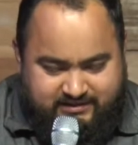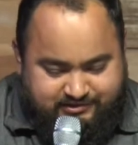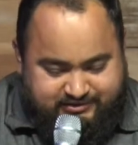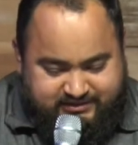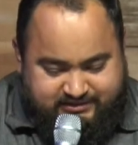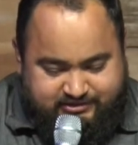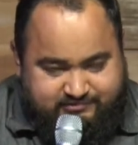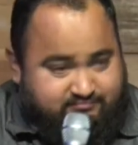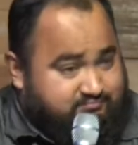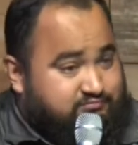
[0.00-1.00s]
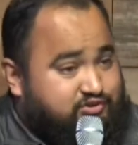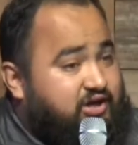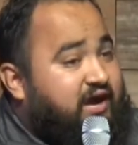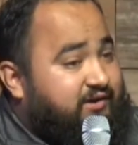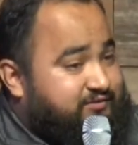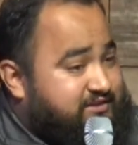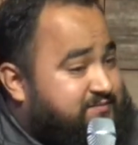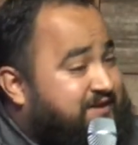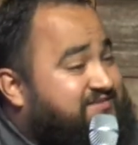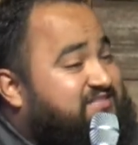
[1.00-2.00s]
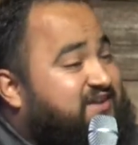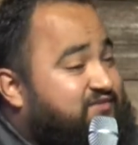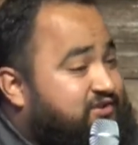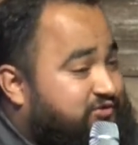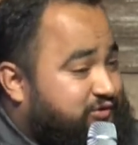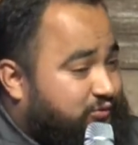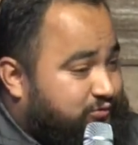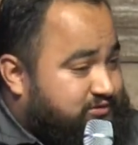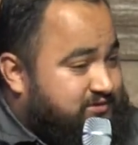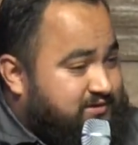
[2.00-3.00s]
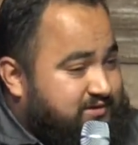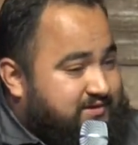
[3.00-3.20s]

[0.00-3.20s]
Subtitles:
There's this child. He's about 7 years old.